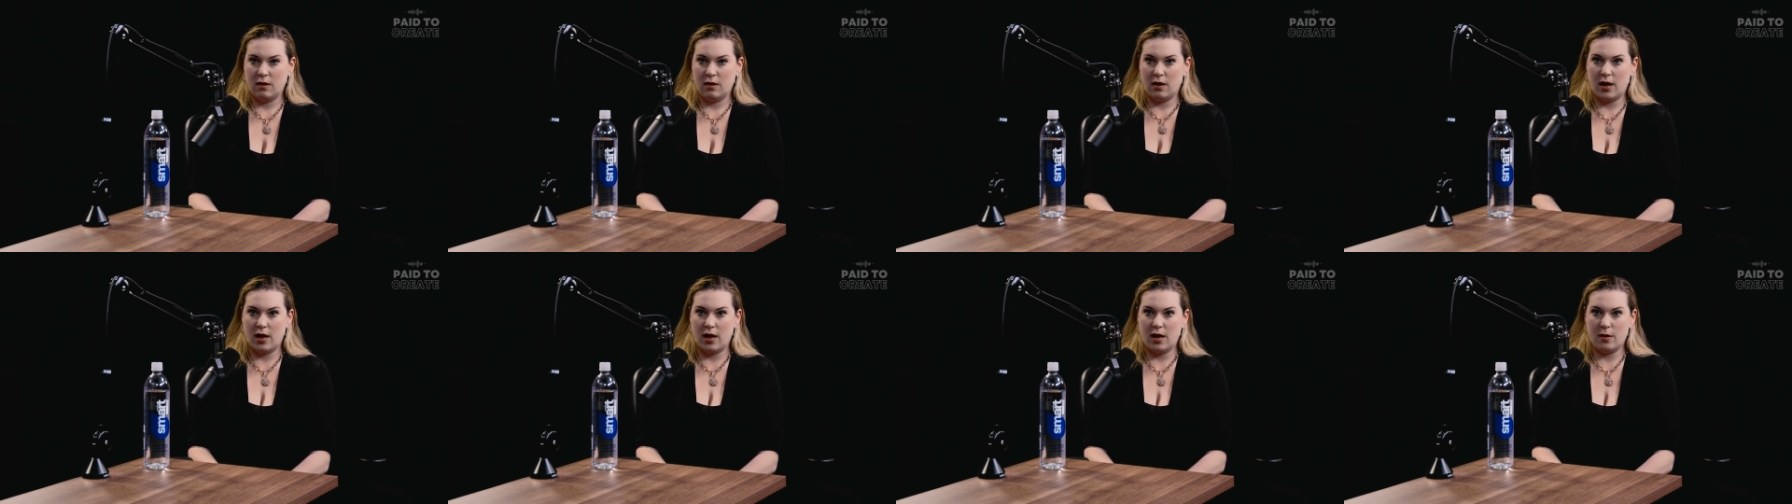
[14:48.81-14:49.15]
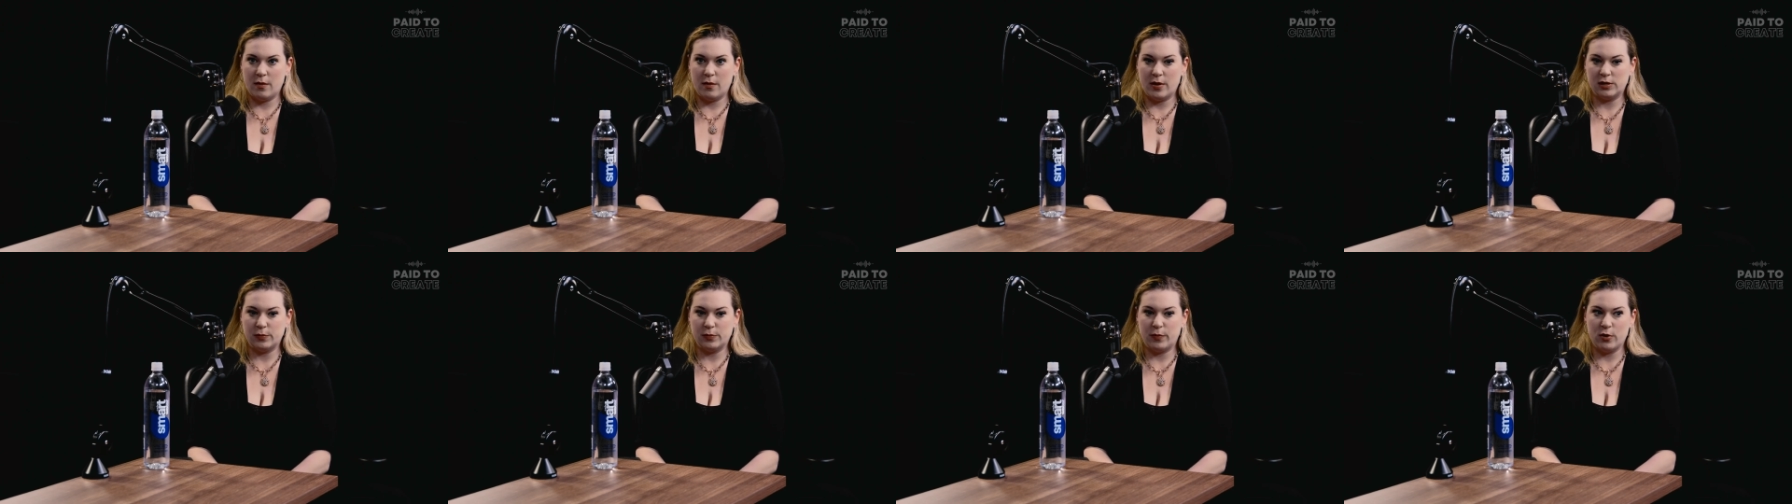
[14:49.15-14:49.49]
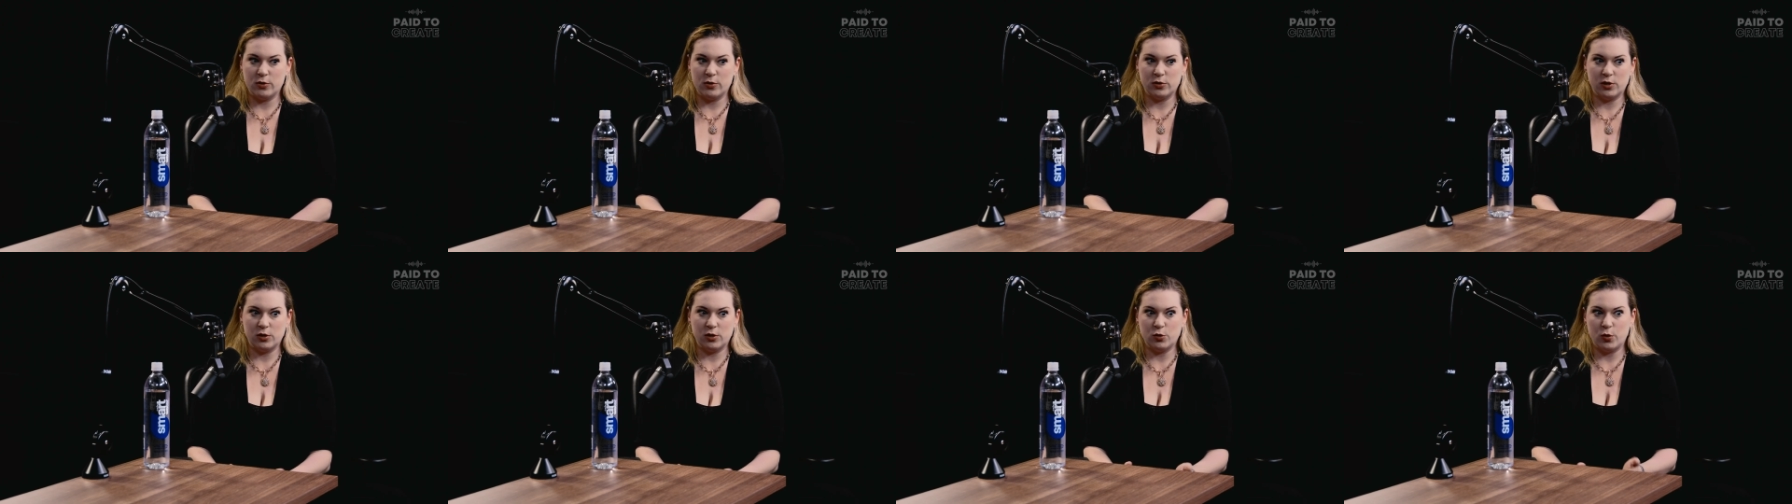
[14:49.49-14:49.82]
uh, as
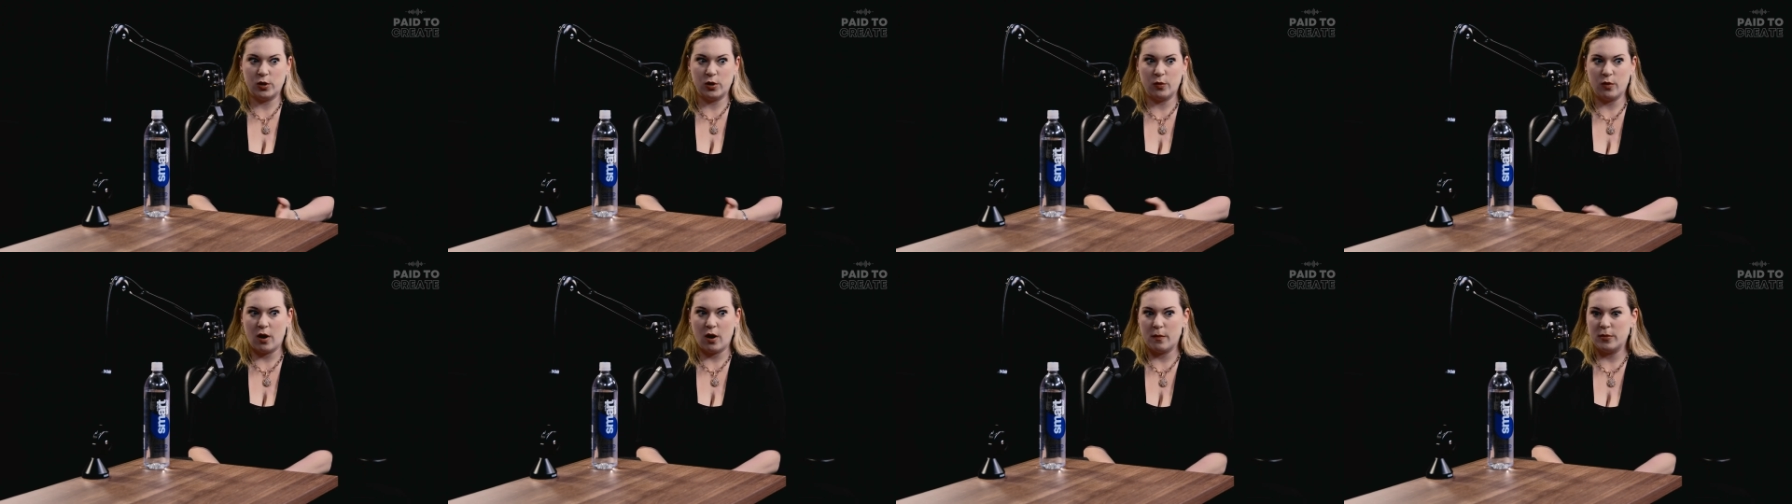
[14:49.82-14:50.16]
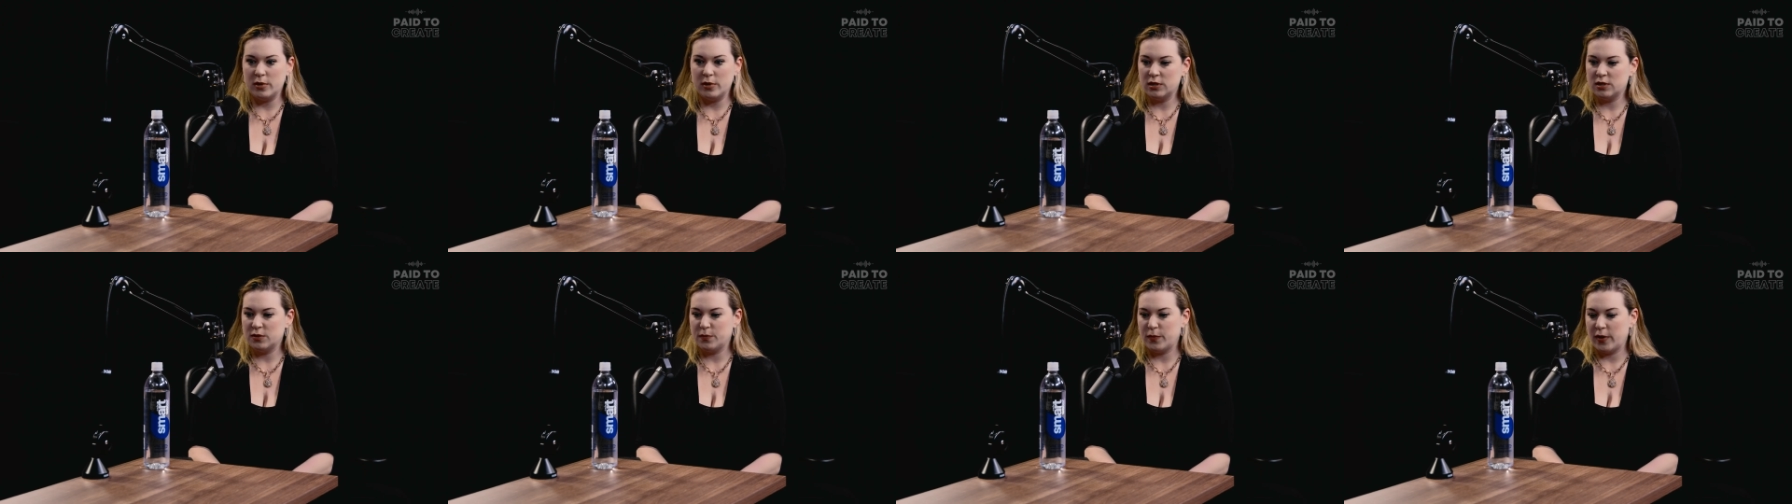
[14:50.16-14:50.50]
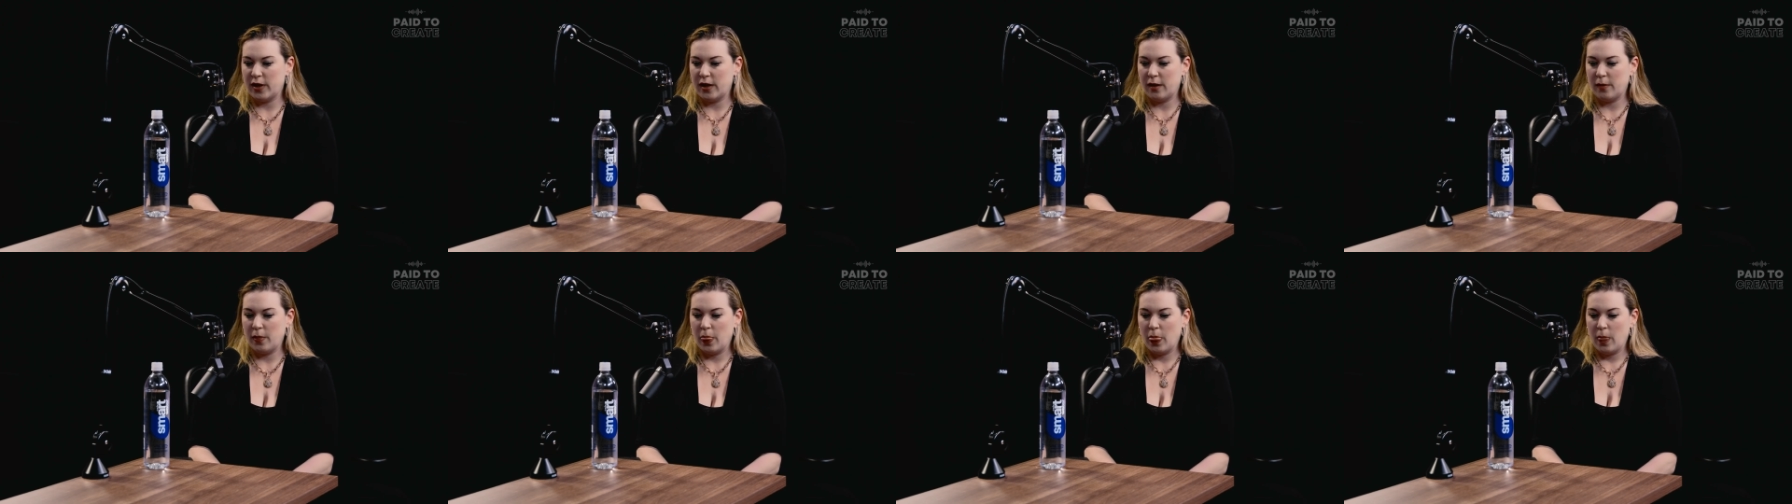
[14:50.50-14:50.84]
opposed to Tony Robbins,
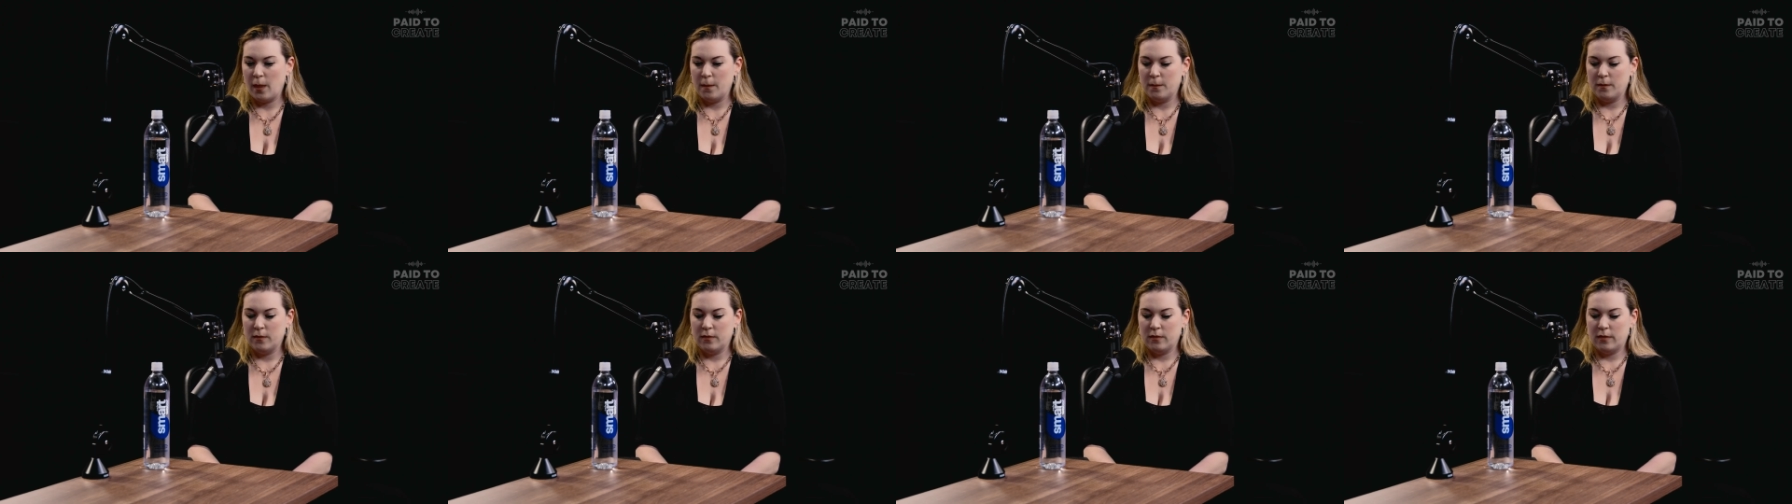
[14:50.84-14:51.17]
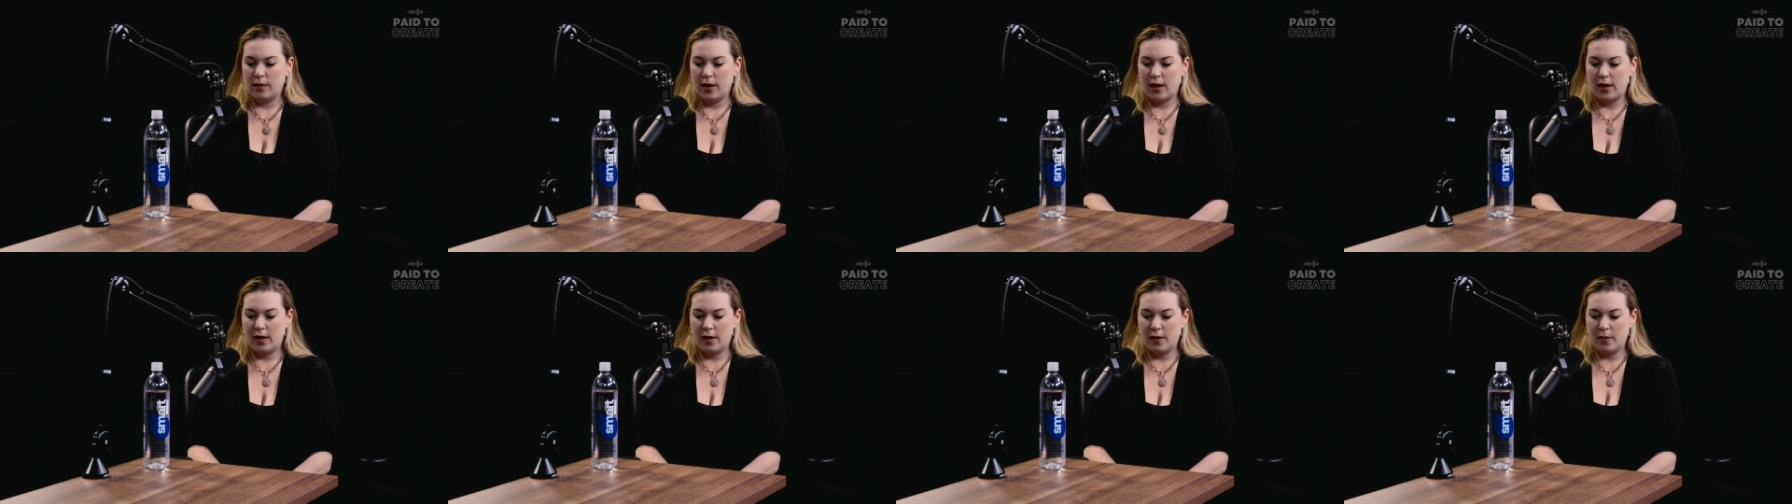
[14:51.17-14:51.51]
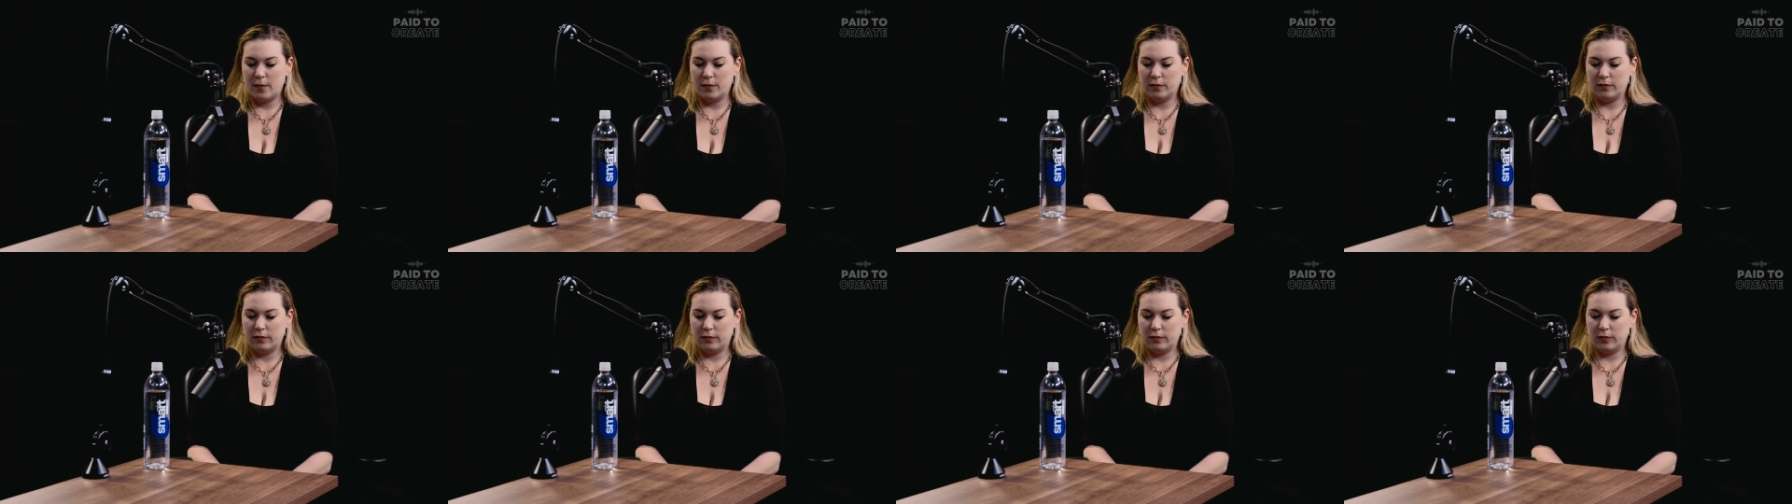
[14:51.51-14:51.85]
but
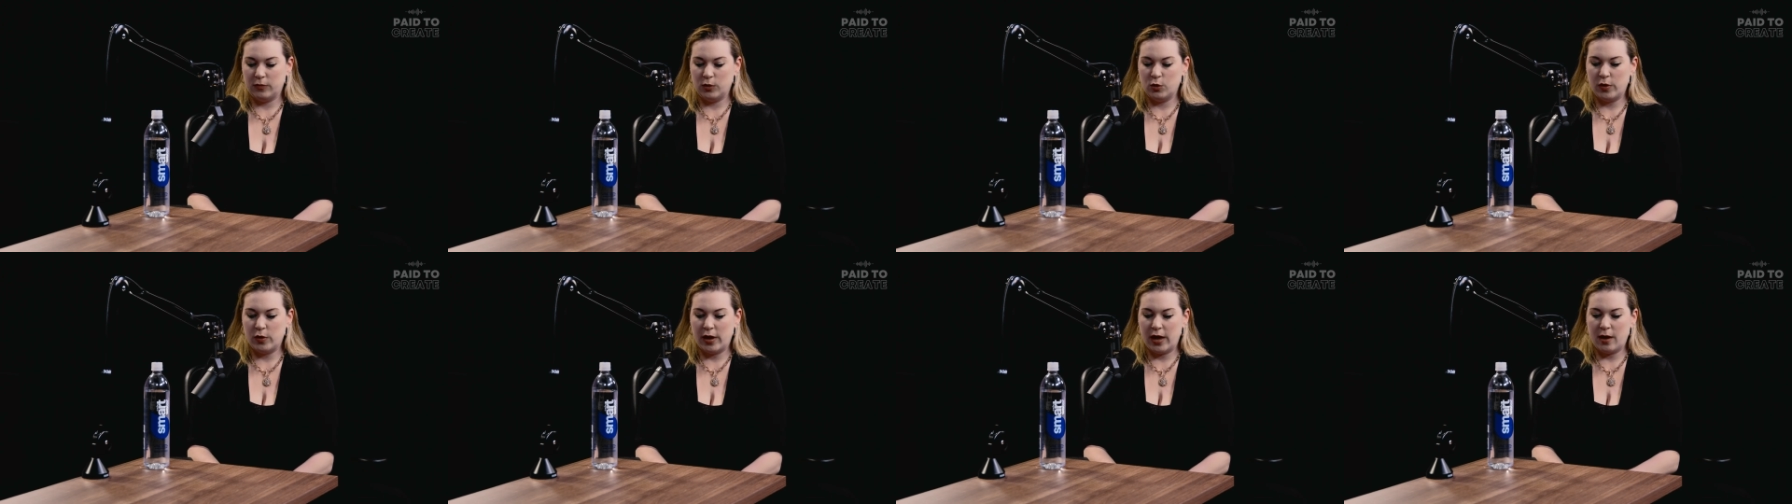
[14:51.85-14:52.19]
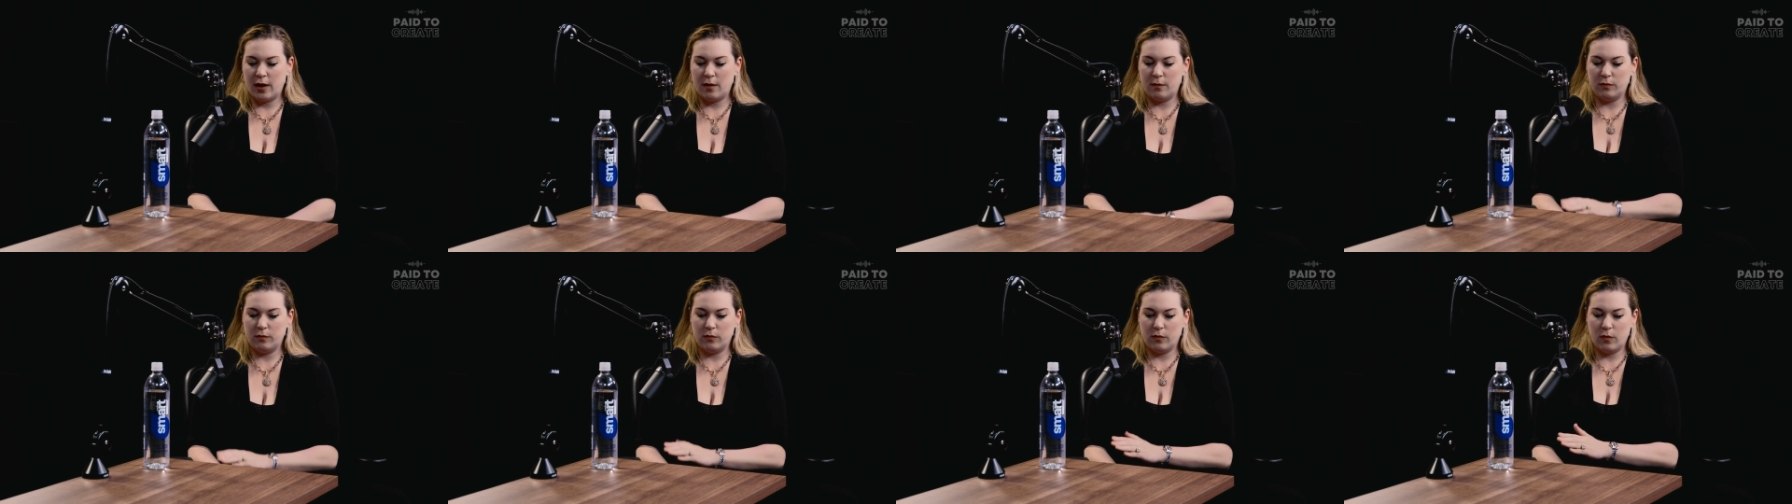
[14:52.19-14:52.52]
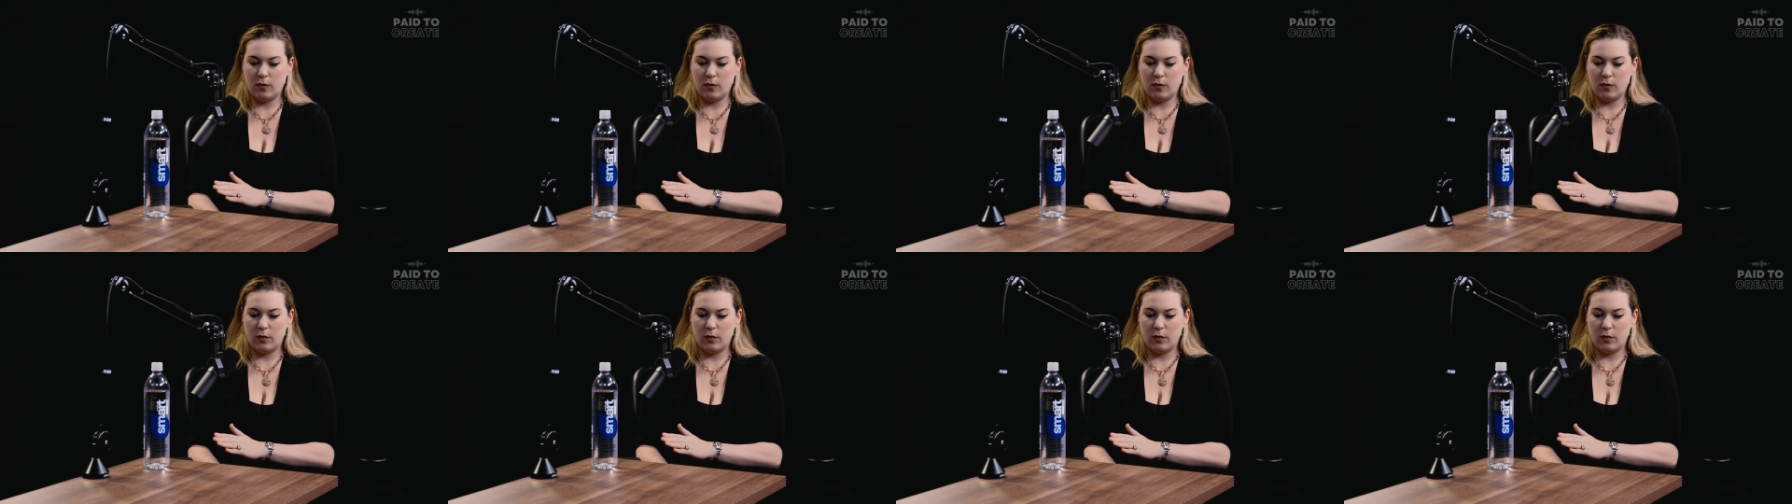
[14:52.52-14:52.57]
um, you get